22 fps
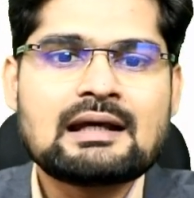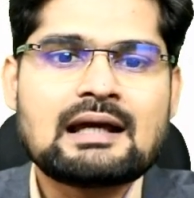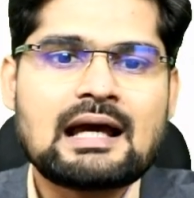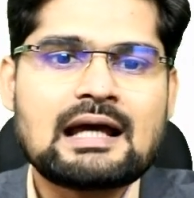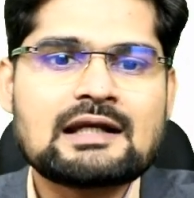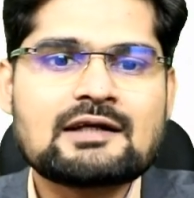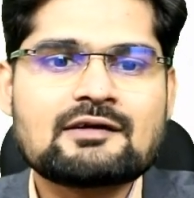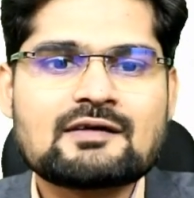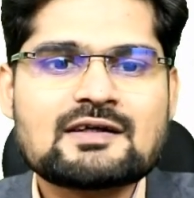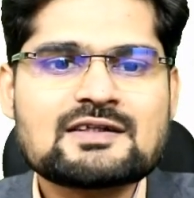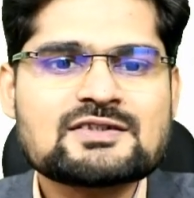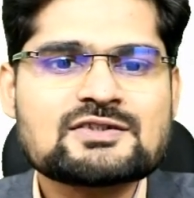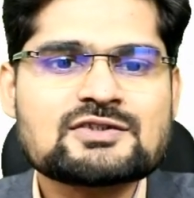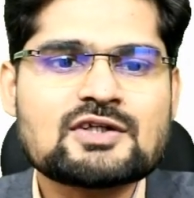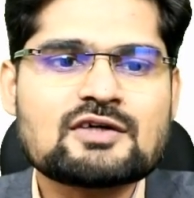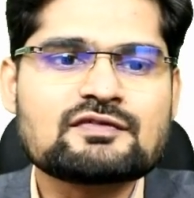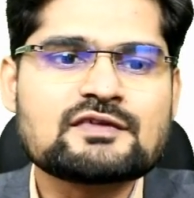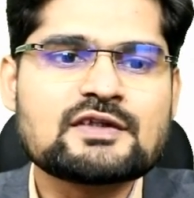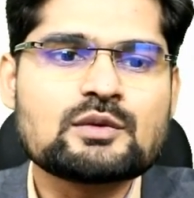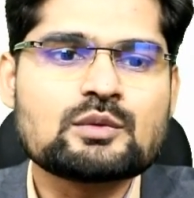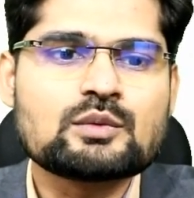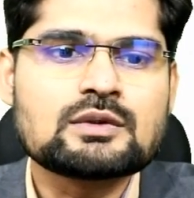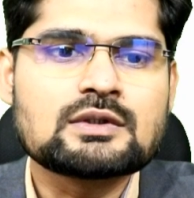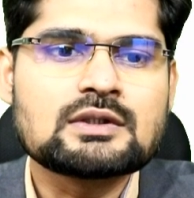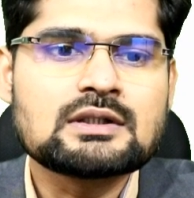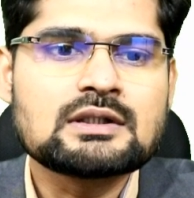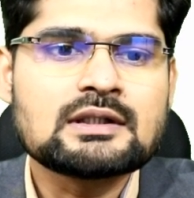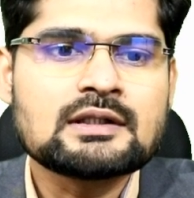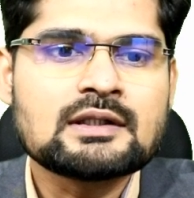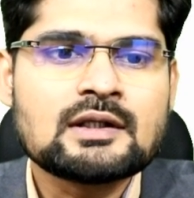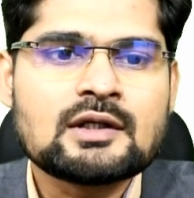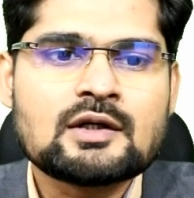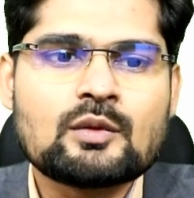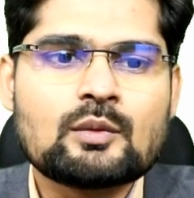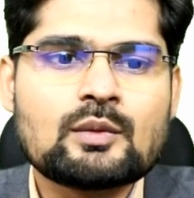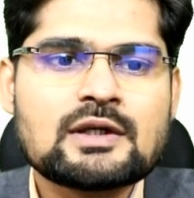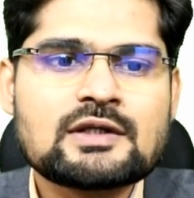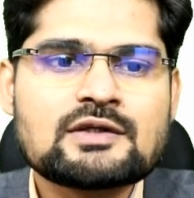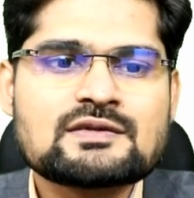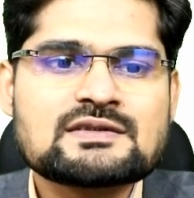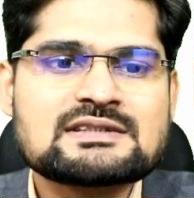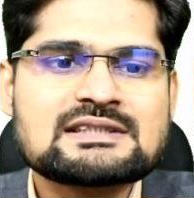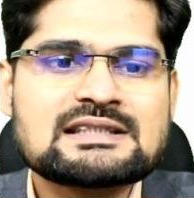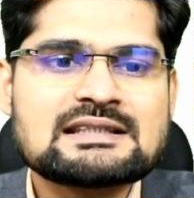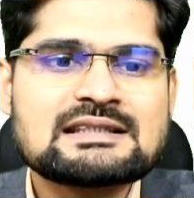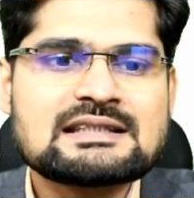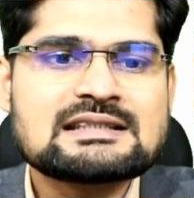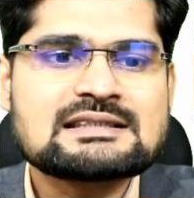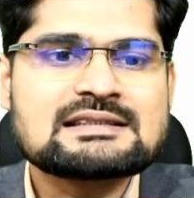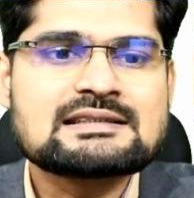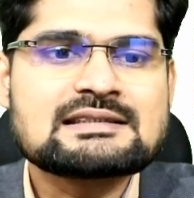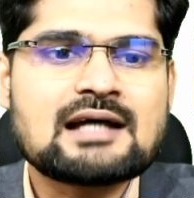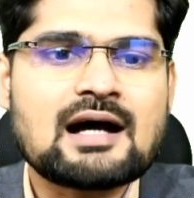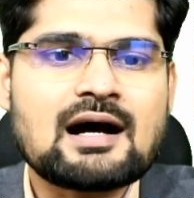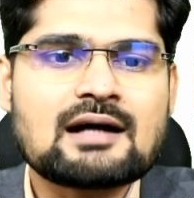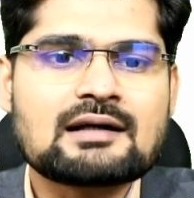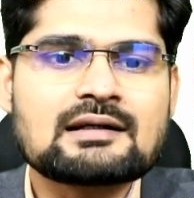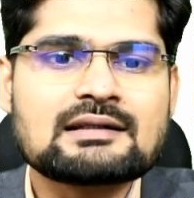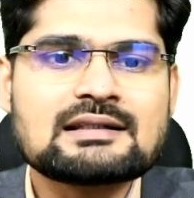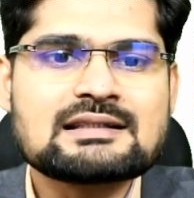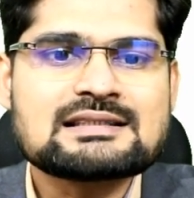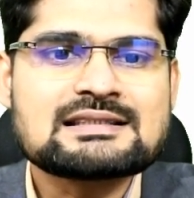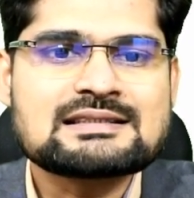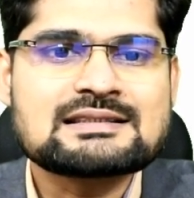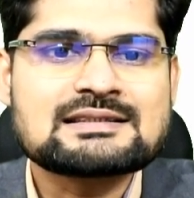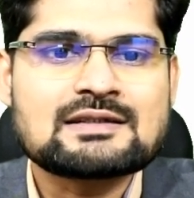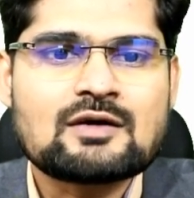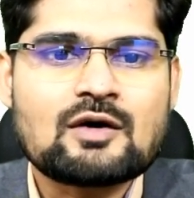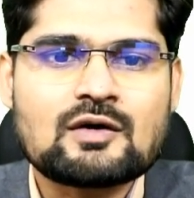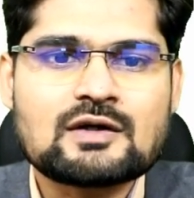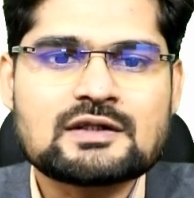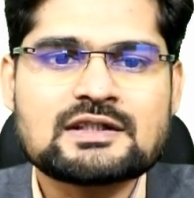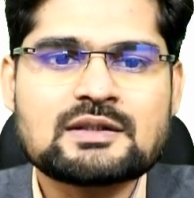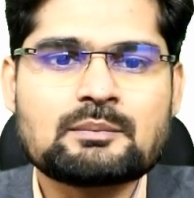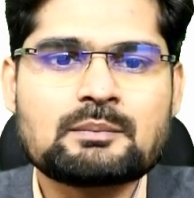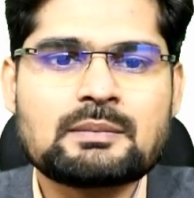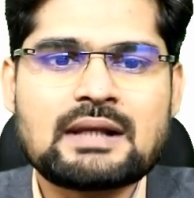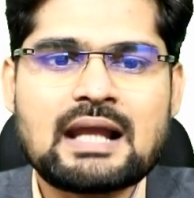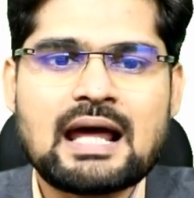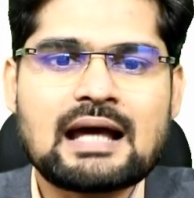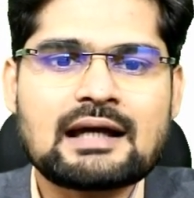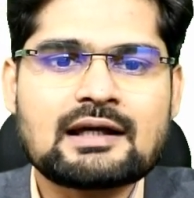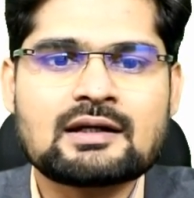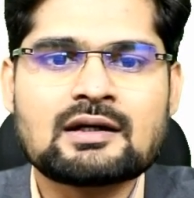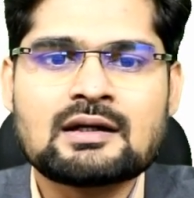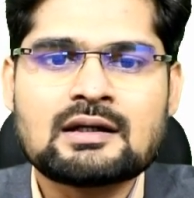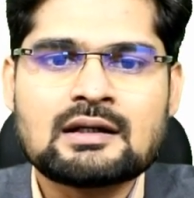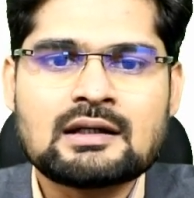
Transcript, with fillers: And rest of the world, where you see these darkness or the black